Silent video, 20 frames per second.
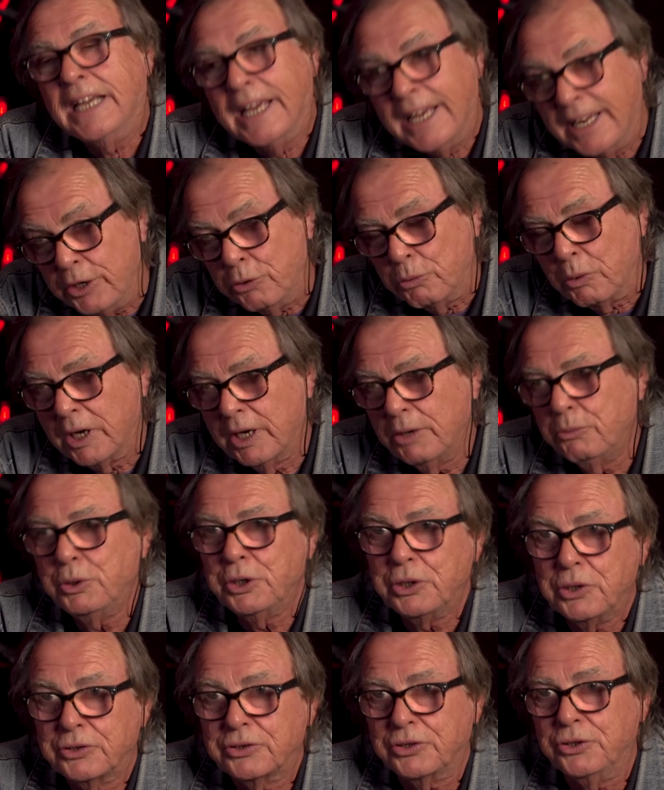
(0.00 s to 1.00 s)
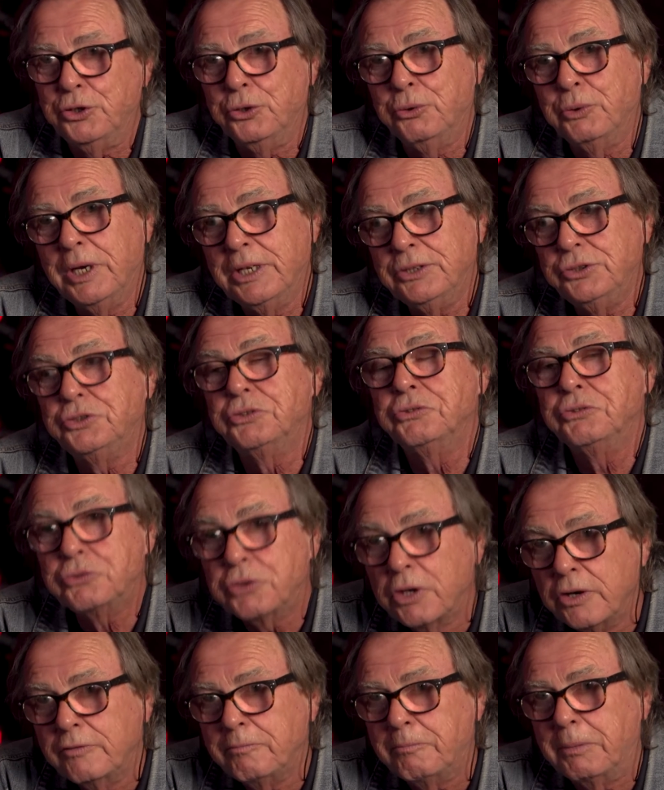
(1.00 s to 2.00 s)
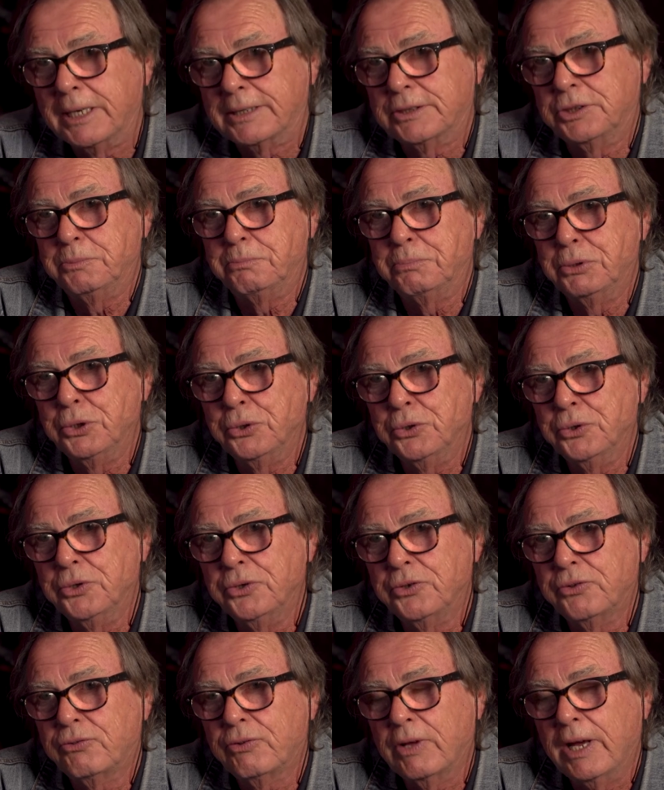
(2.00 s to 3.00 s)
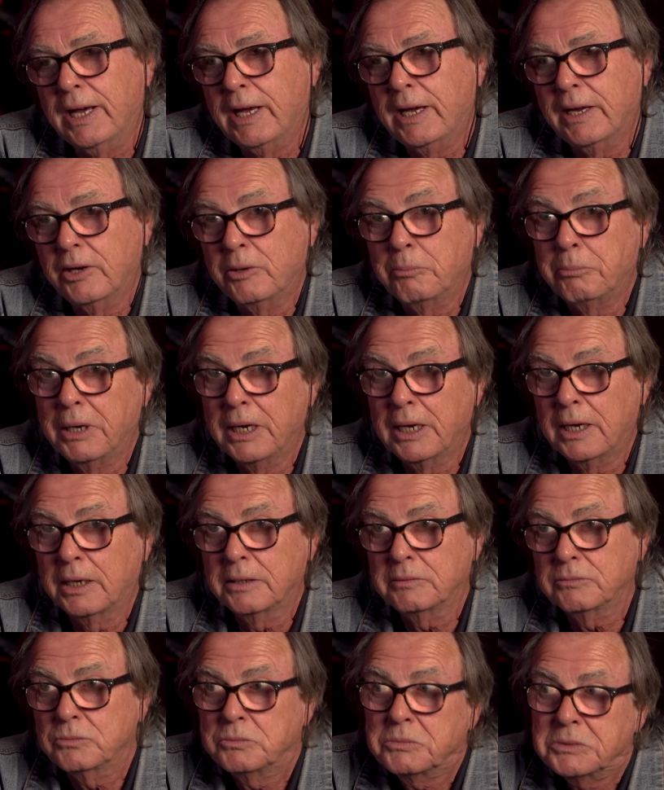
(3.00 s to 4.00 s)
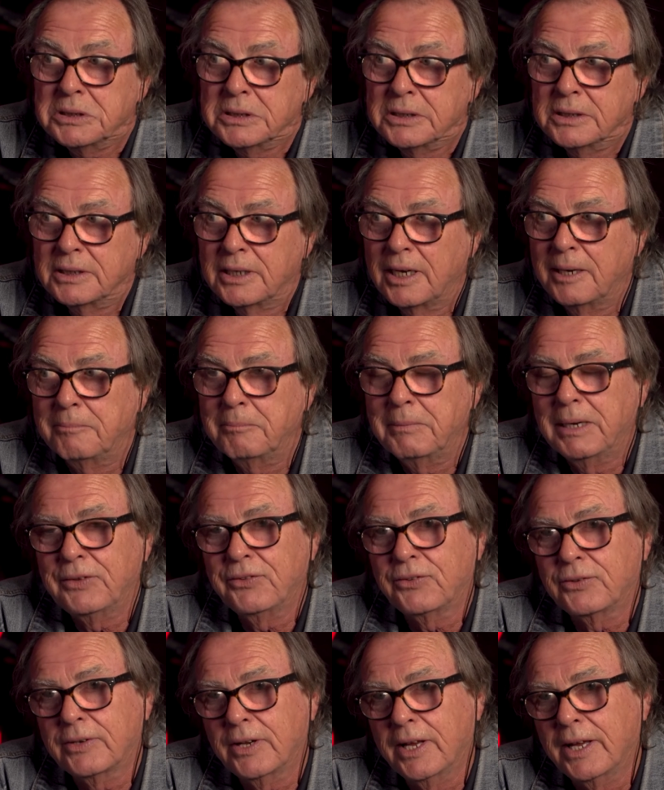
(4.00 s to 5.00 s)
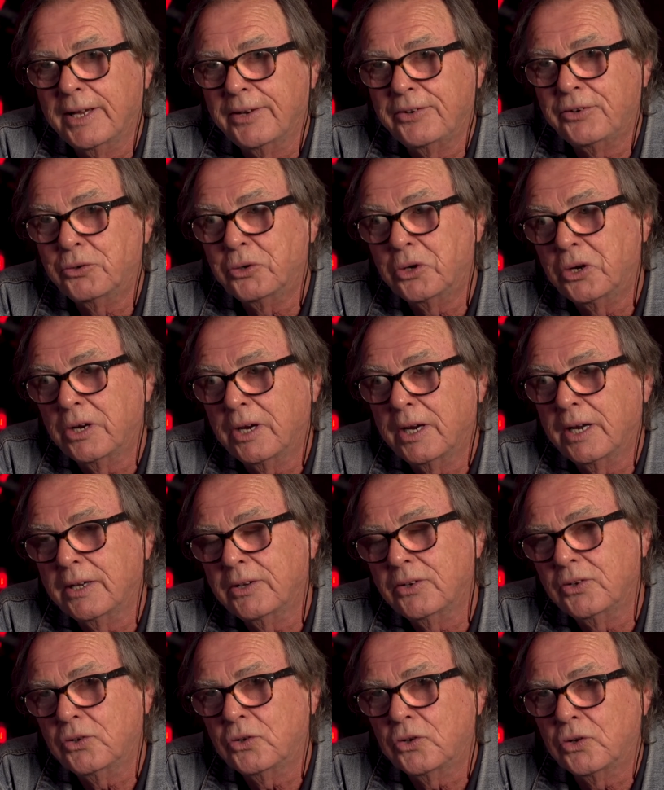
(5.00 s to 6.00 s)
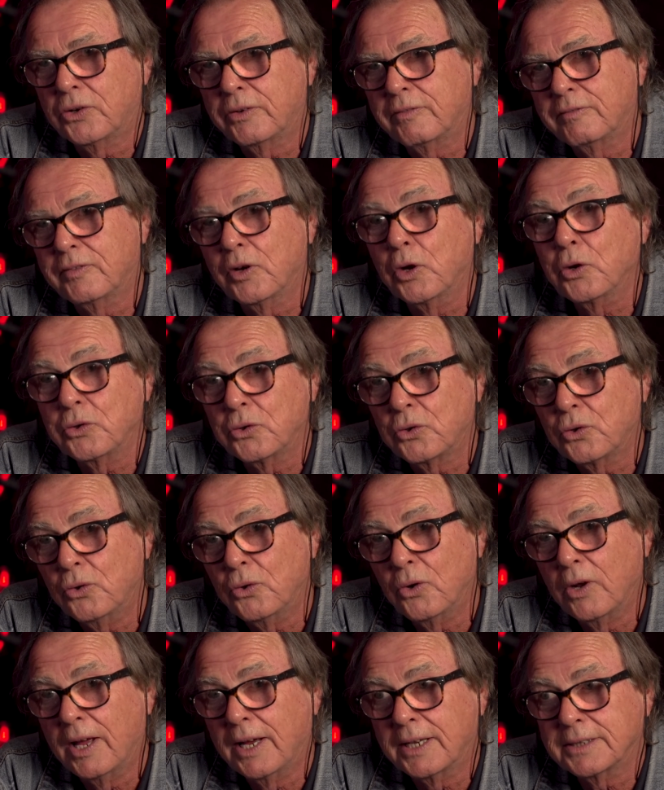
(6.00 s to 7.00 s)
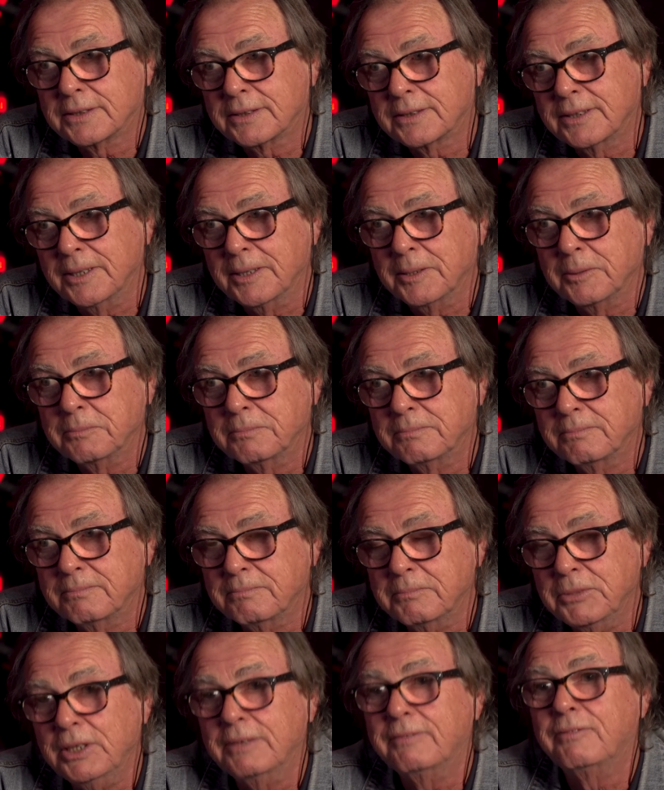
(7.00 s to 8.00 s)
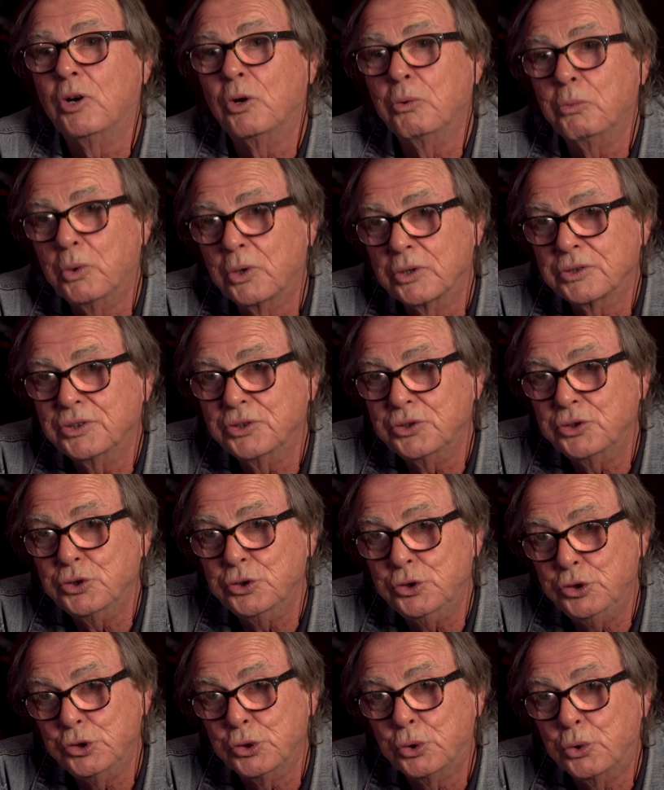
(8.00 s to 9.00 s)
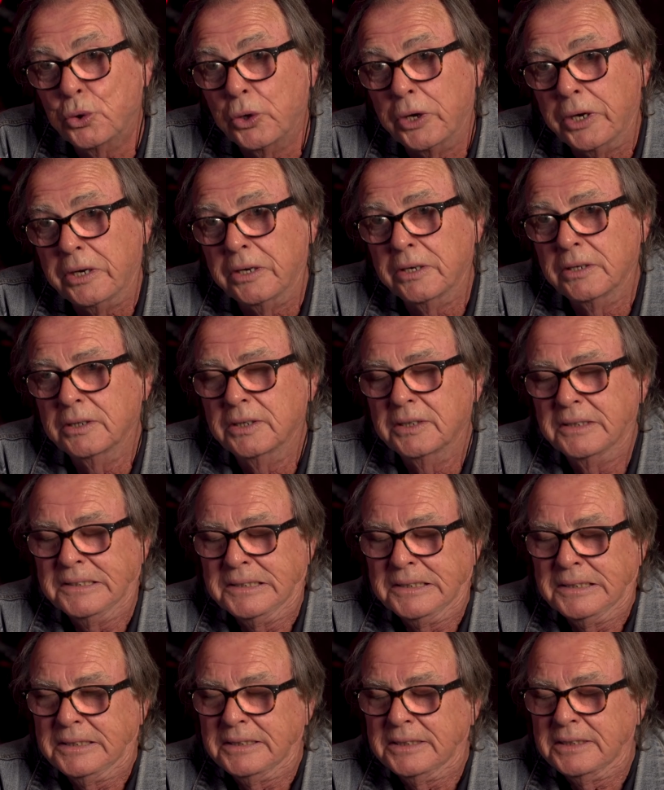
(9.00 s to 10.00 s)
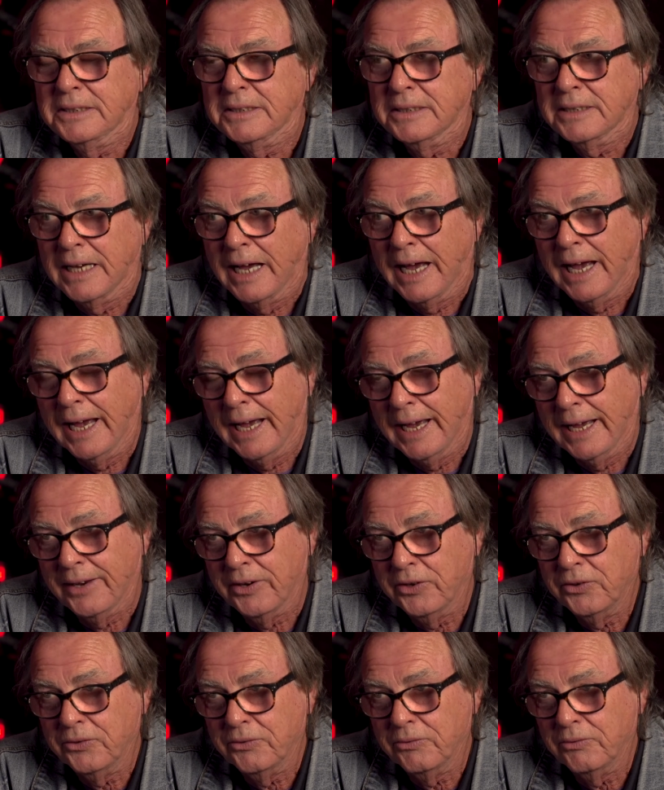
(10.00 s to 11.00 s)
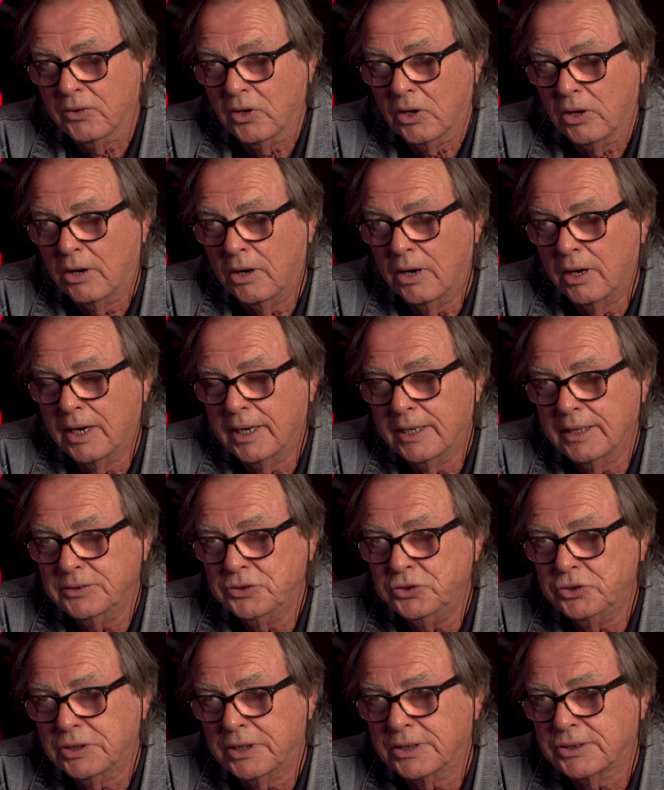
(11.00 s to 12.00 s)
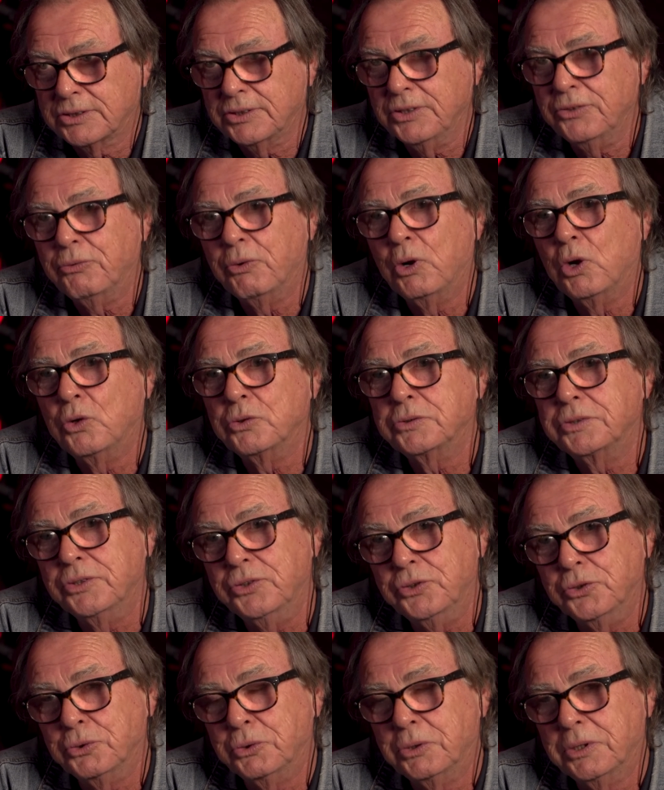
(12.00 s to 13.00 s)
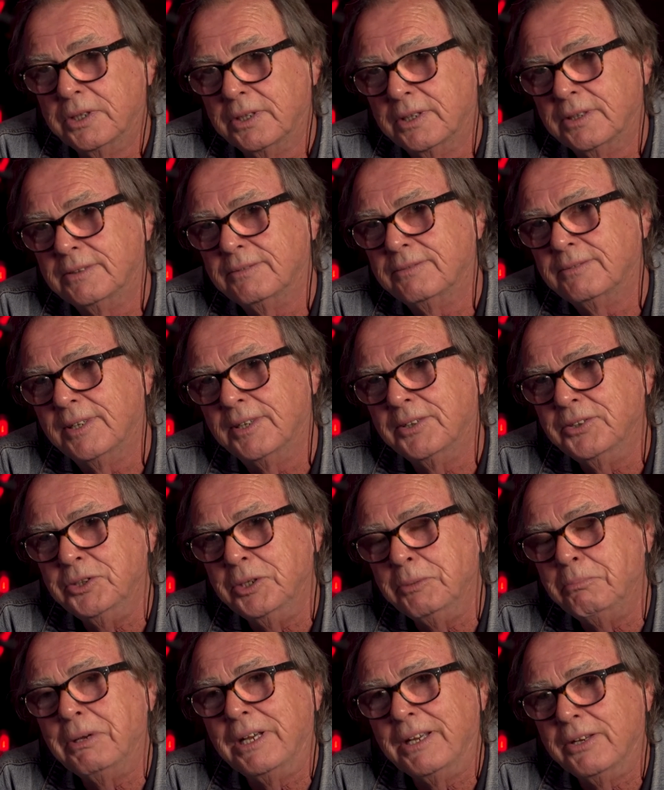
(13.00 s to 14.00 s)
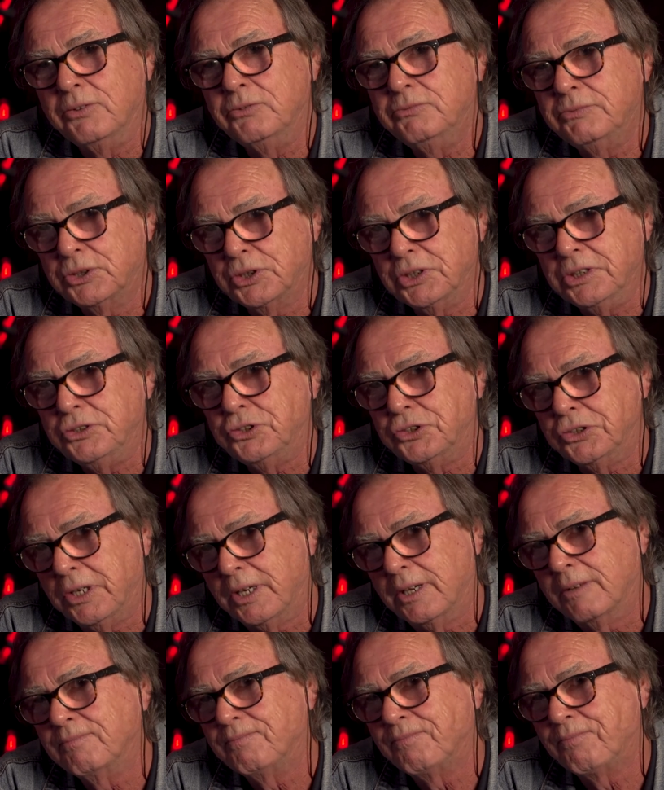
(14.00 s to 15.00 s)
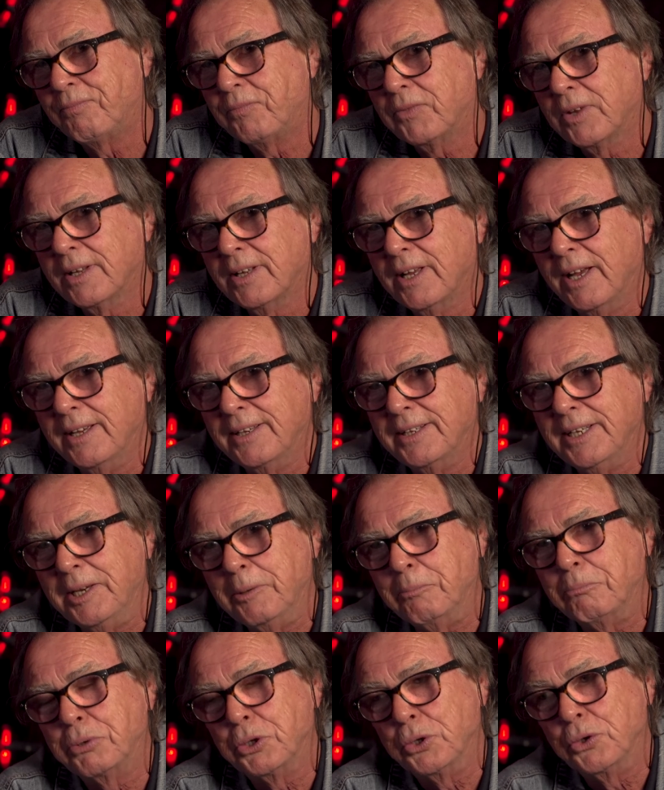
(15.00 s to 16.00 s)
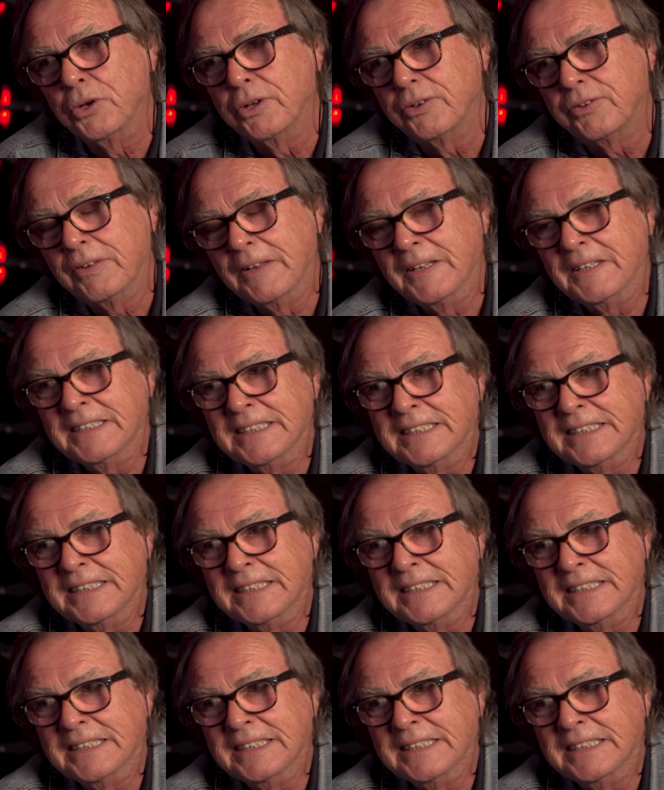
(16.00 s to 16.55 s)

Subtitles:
Anyway, we got the new engine, drove back Perth, and about a month later I got a phone call asking me if I wanted to join. And I just enrolled to do a dip ed teaching in Perth.